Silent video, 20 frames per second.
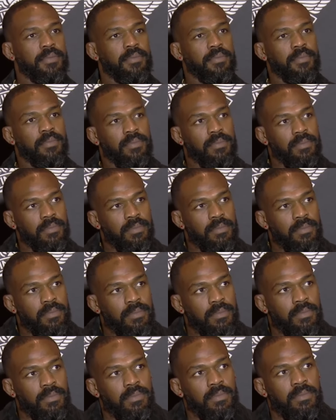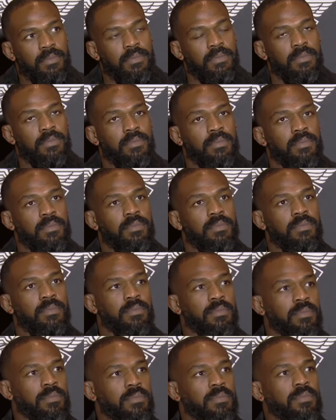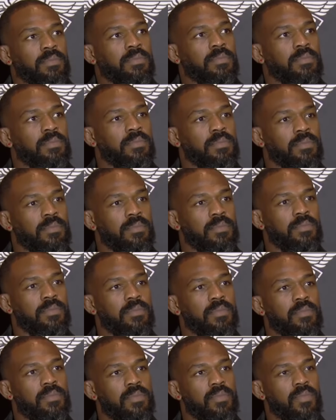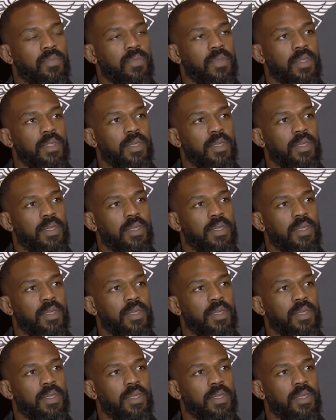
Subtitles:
No one is speaking in this clip.